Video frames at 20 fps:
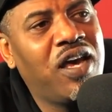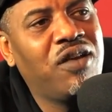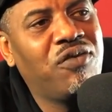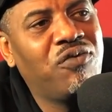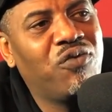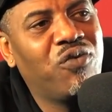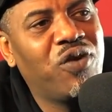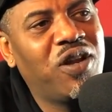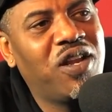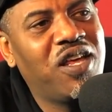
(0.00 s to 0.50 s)

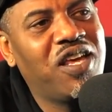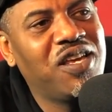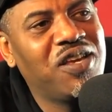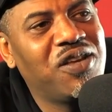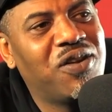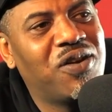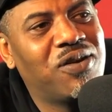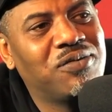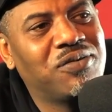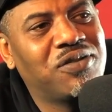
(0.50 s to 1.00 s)
And really,
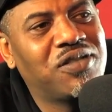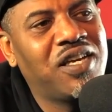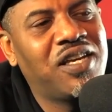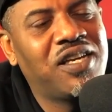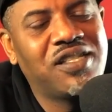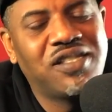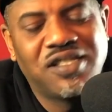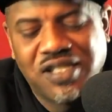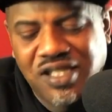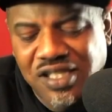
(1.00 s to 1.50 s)
you know what I'm
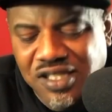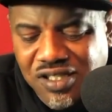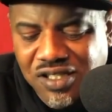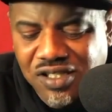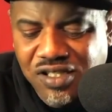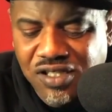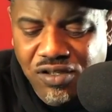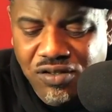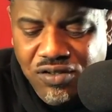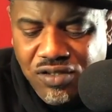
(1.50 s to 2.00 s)
saying? Right.
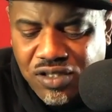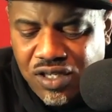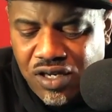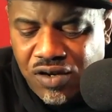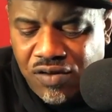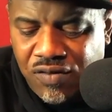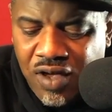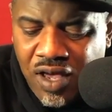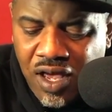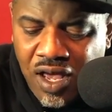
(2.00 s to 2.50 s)
Distance
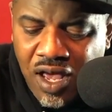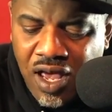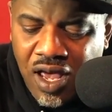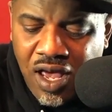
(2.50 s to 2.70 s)
yourself.